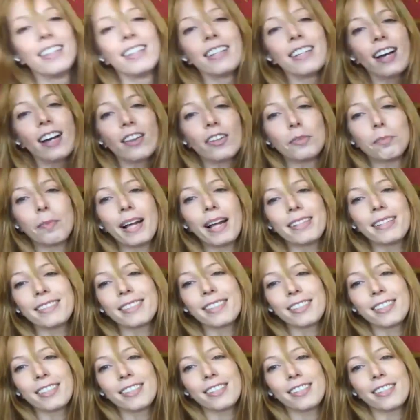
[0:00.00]
colored
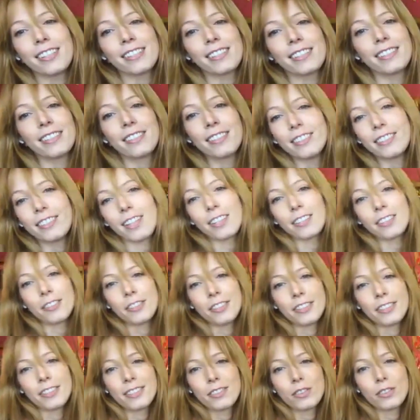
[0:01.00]
pencils. There's also
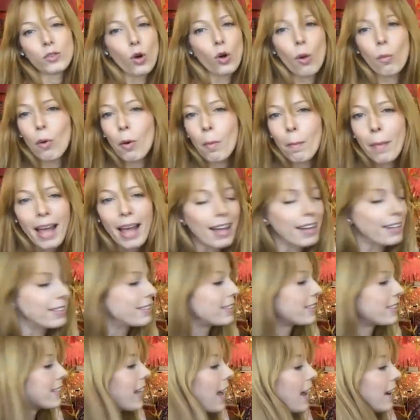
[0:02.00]
just normal
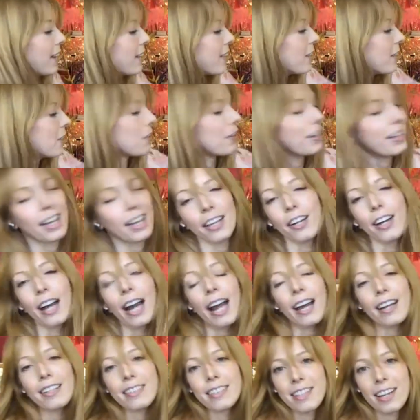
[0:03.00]
pens, anything you can get your
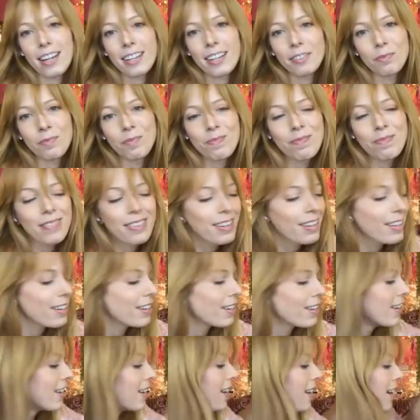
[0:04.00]
hands on.
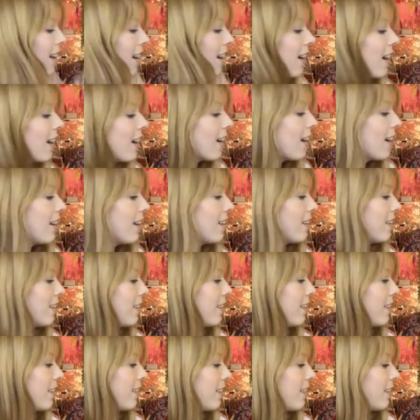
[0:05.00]
All
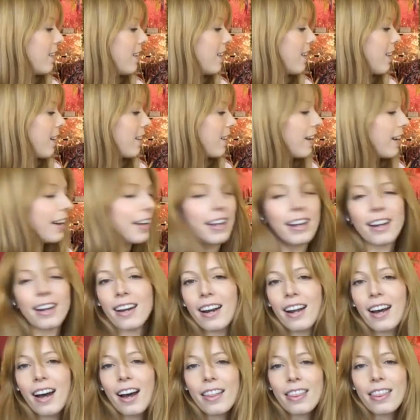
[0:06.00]
right,
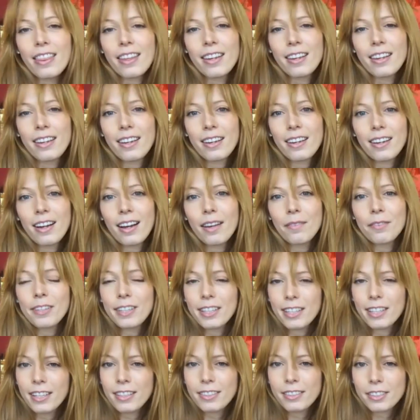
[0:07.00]
I think I'm
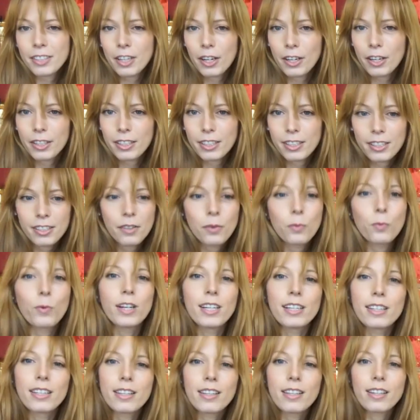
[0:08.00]
gonna get started
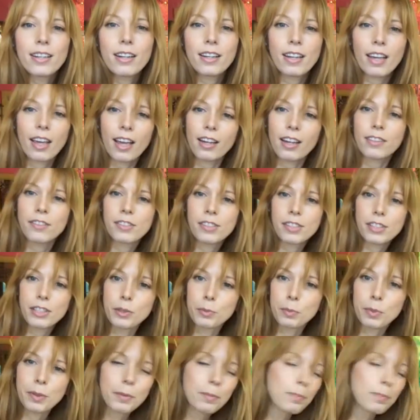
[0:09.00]
with a can of soup.